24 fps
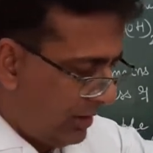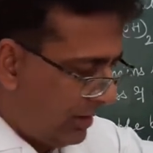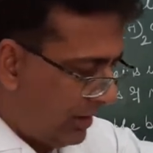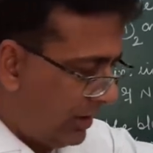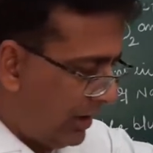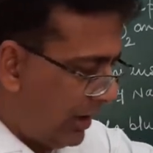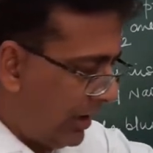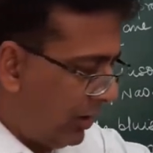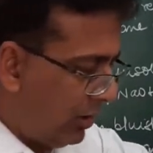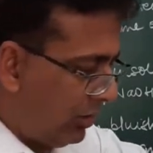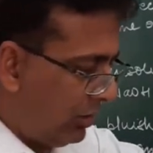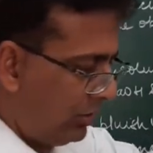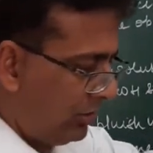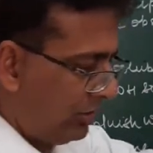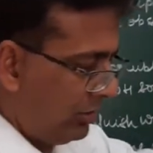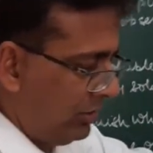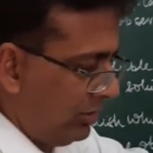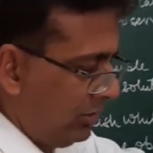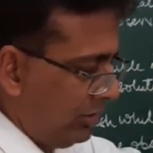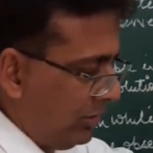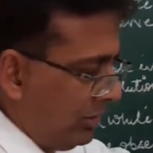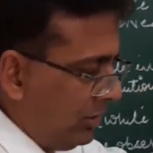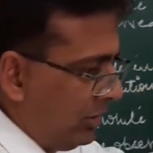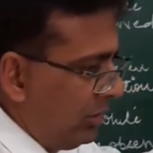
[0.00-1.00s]

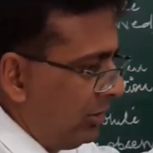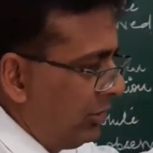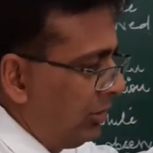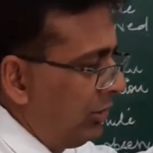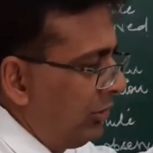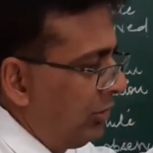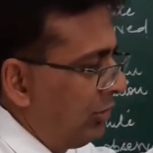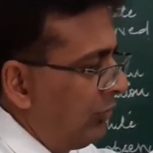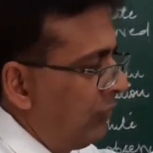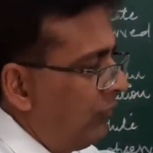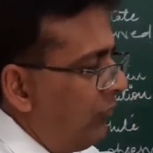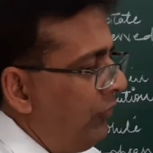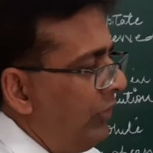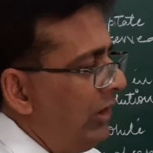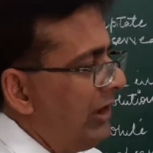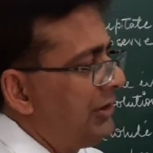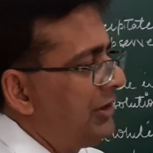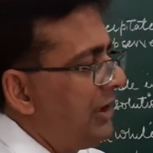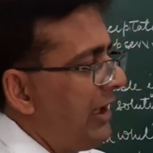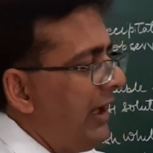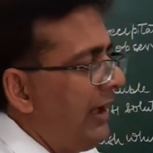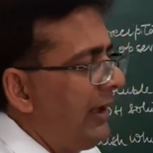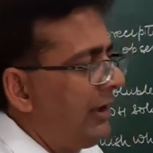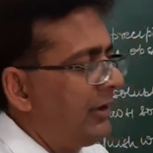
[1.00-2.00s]
Now we will
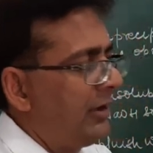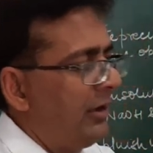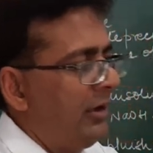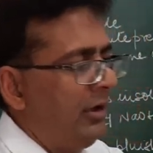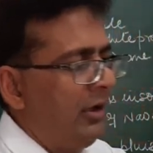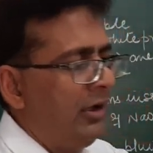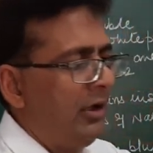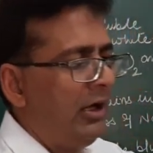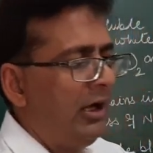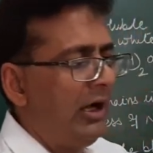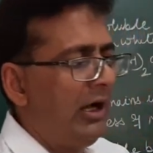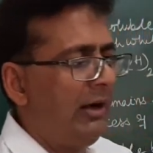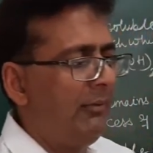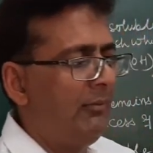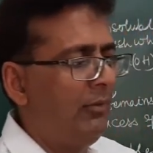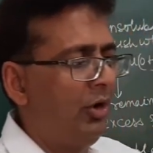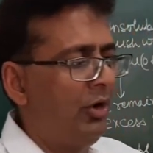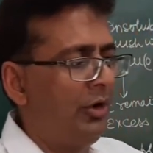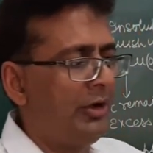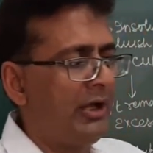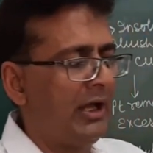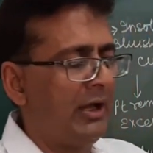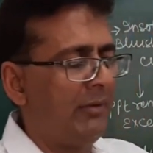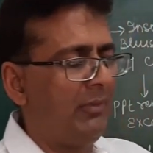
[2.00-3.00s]
take
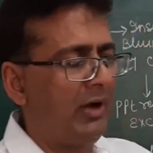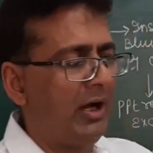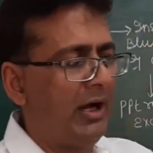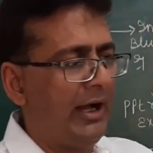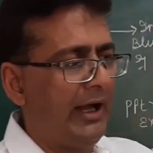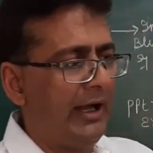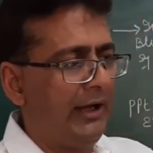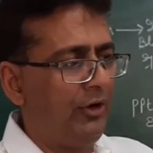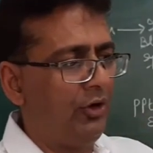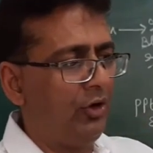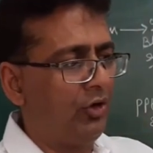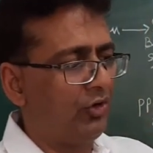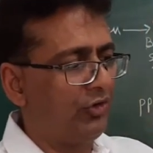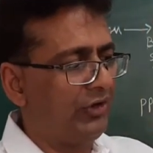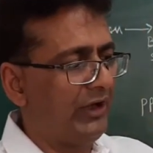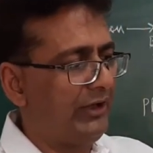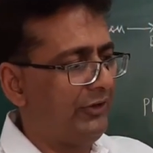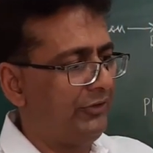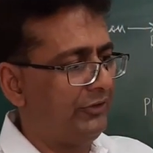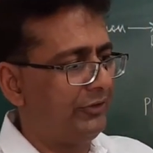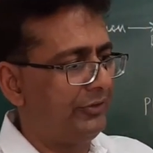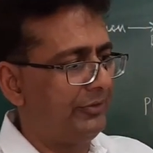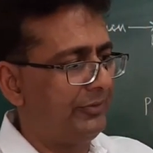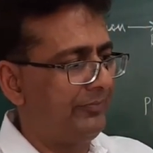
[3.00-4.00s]
ammonium
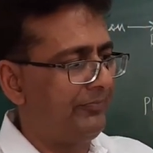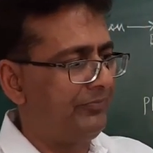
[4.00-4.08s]
hydroxide.